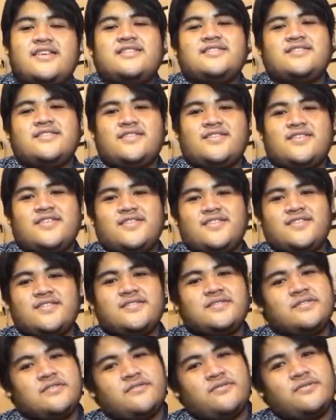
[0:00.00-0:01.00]
So
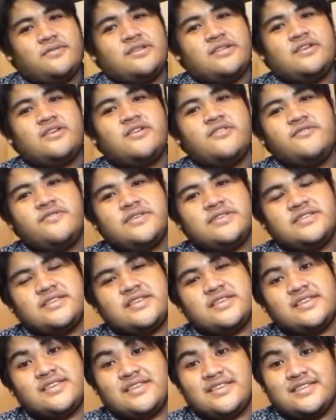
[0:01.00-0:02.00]
learning
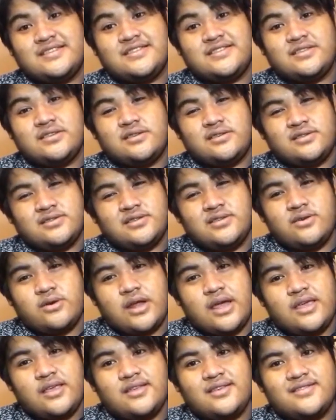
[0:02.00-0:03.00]
physics is easy,
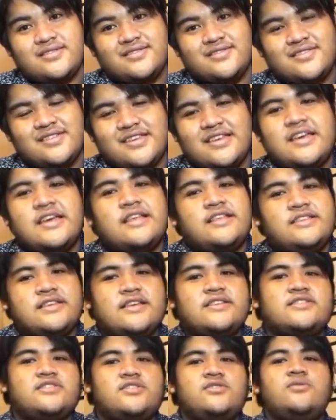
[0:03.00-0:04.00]
right?
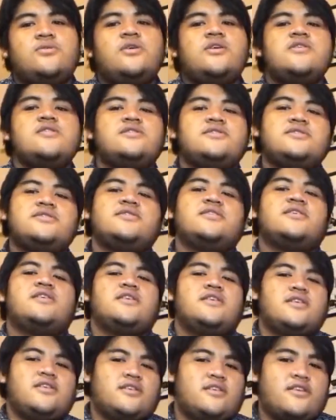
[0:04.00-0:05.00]
Just do it,
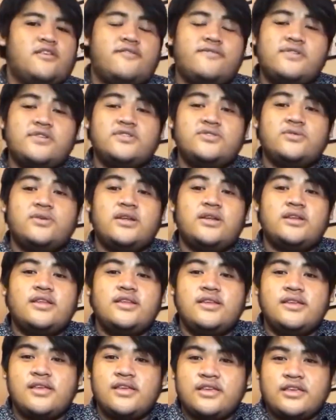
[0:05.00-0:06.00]
never surrender,
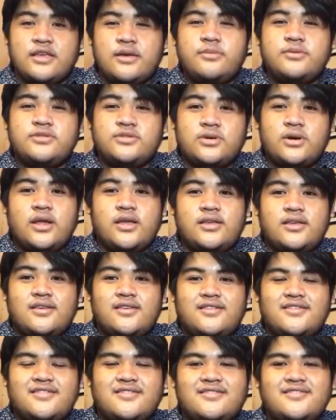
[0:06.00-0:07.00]
keep trying.